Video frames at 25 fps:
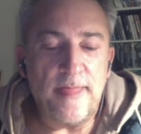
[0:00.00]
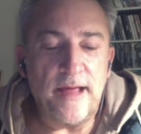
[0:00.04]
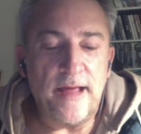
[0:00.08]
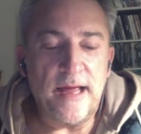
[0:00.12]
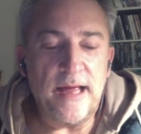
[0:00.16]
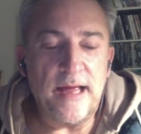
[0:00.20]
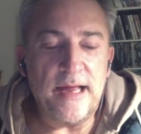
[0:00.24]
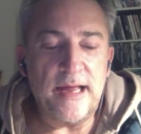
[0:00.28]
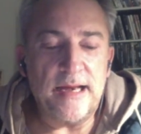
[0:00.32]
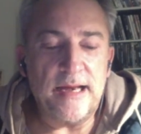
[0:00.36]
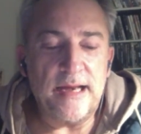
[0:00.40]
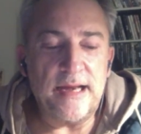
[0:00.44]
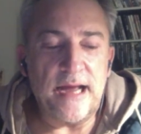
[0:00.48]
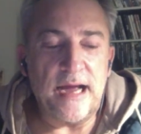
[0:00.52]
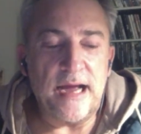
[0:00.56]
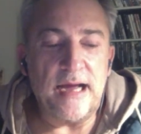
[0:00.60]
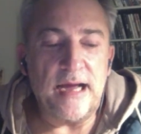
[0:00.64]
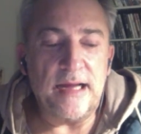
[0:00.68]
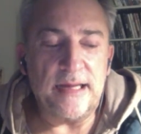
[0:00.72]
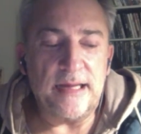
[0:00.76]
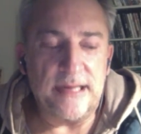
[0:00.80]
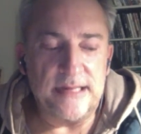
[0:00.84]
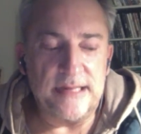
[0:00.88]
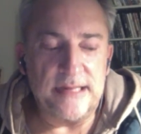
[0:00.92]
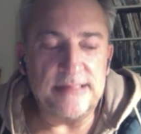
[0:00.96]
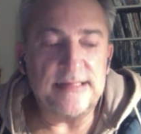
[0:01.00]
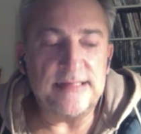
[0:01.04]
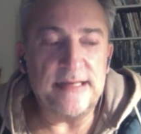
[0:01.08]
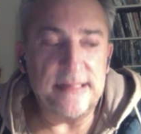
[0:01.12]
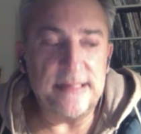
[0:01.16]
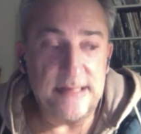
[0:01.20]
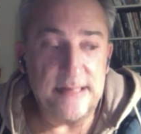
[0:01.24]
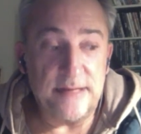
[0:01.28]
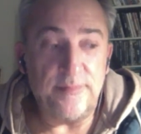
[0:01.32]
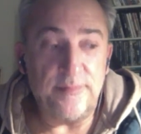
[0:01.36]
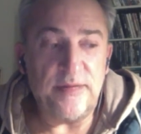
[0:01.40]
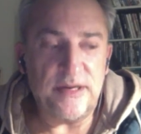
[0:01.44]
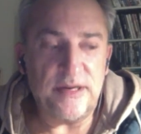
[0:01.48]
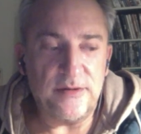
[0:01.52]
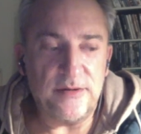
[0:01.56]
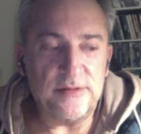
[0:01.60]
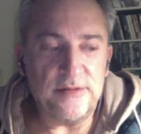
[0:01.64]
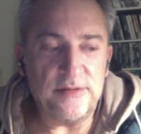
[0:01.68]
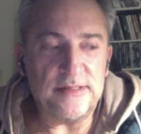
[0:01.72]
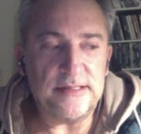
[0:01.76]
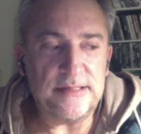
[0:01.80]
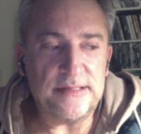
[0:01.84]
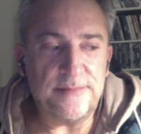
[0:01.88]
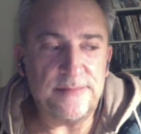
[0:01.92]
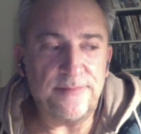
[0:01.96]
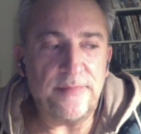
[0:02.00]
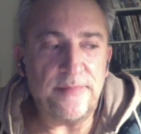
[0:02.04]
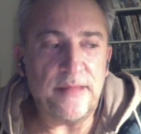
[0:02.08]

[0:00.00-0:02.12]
And I can say that because